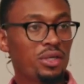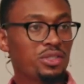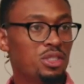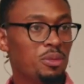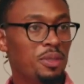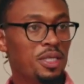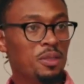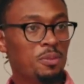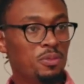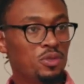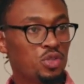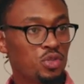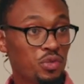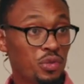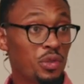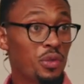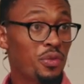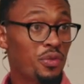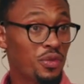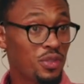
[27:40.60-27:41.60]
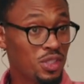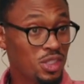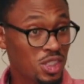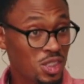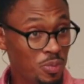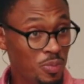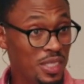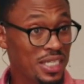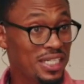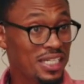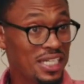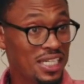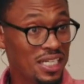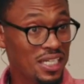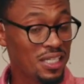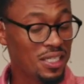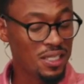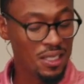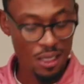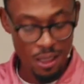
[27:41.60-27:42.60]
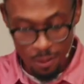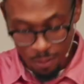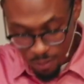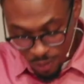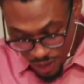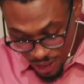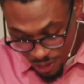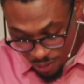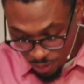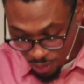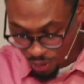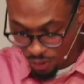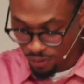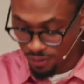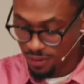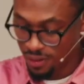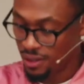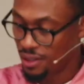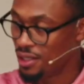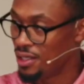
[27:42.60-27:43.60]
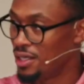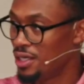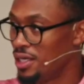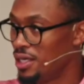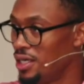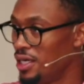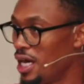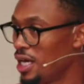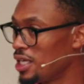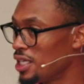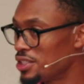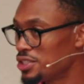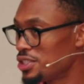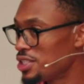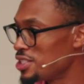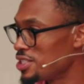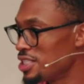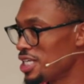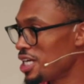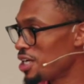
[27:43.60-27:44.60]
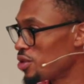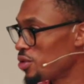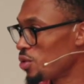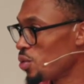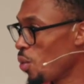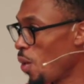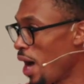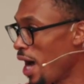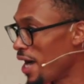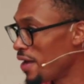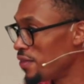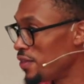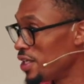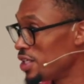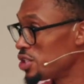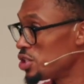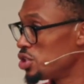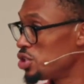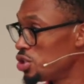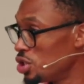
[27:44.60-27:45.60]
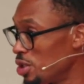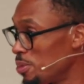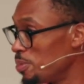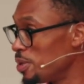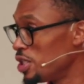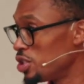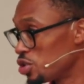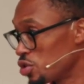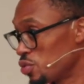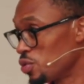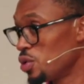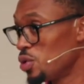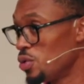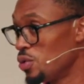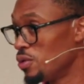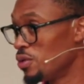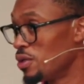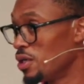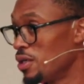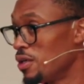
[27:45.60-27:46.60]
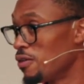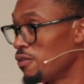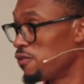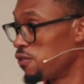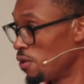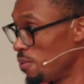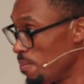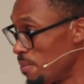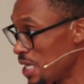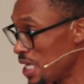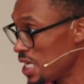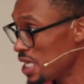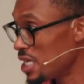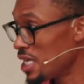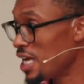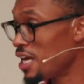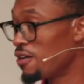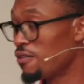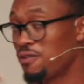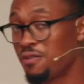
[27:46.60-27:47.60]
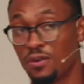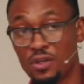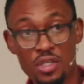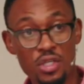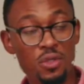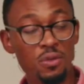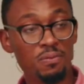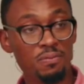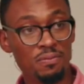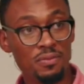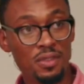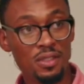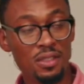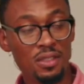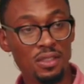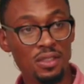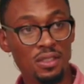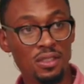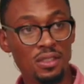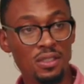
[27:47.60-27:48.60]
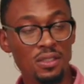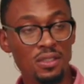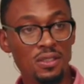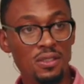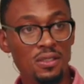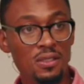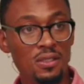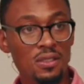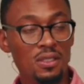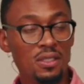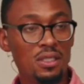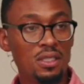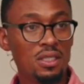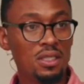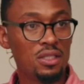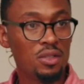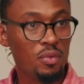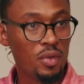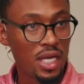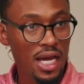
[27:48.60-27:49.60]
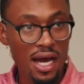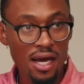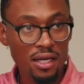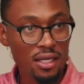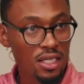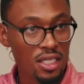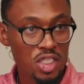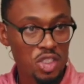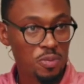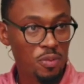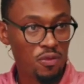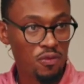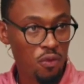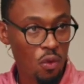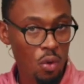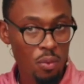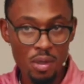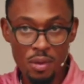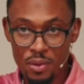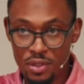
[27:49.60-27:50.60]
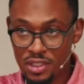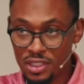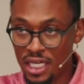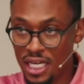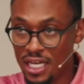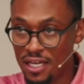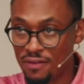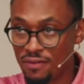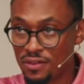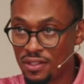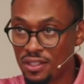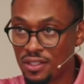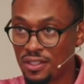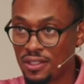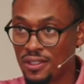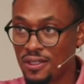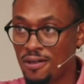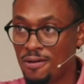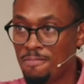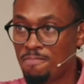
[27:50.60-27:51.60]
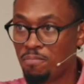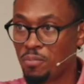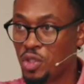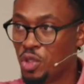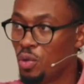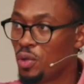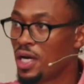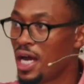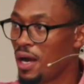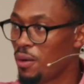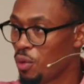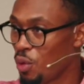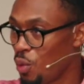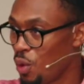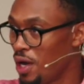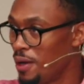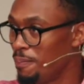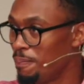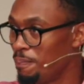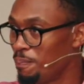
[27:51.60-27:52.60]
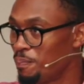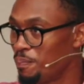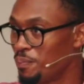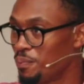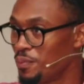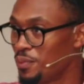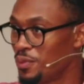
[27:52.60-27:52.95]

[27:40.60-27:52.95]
We are to be truth-speaking people. Now, let's just think through why this should be true for me and for you. The reality is, before we were saved, you and I were what?